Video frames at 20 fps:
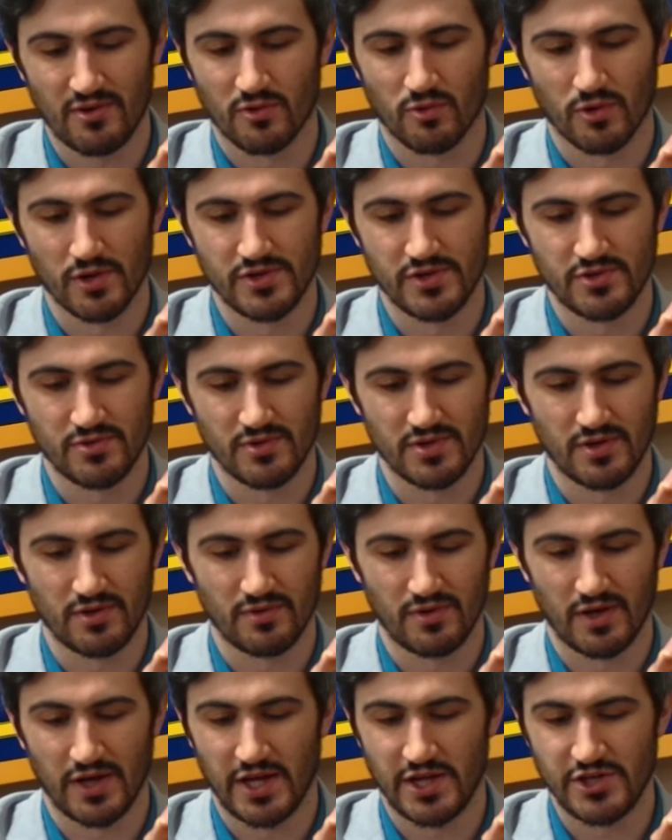according
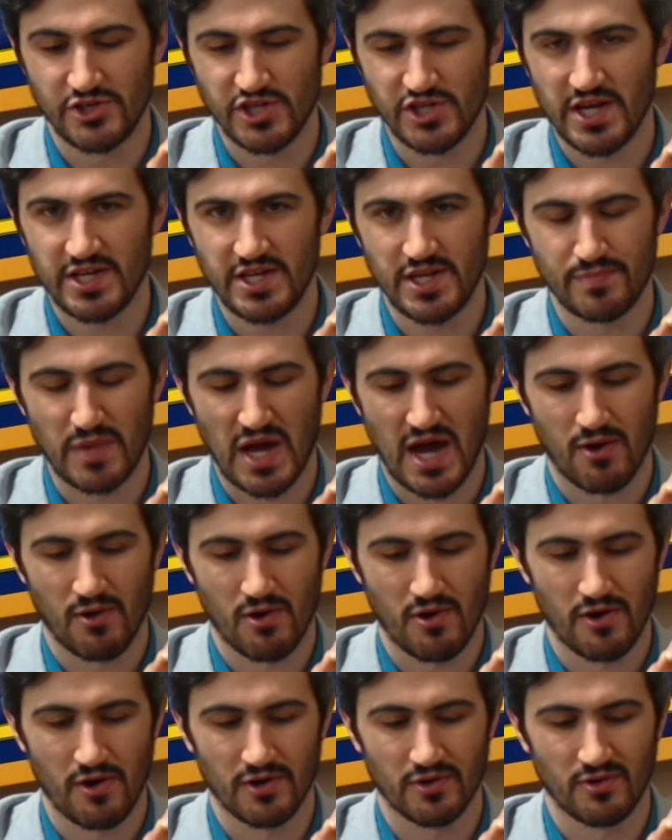to a J.D.
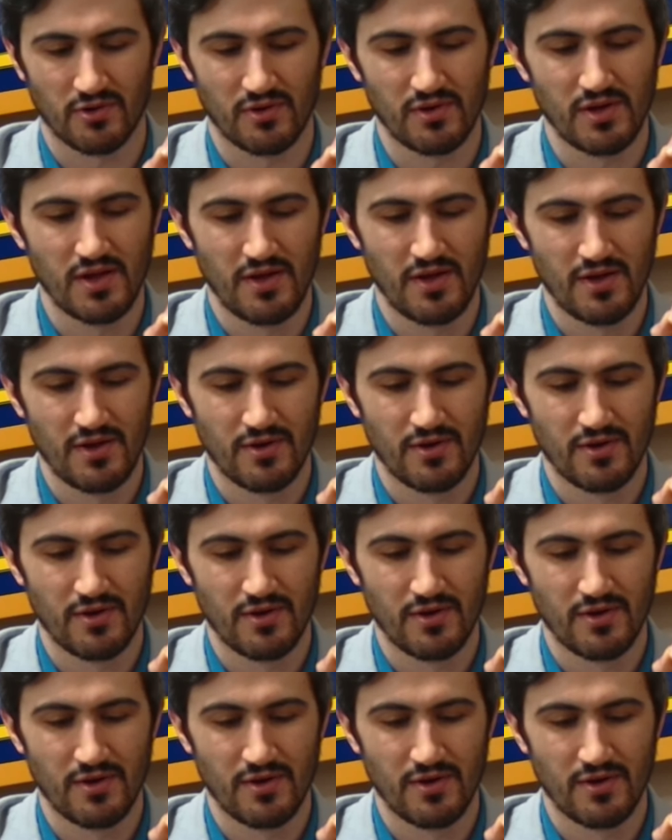Power article.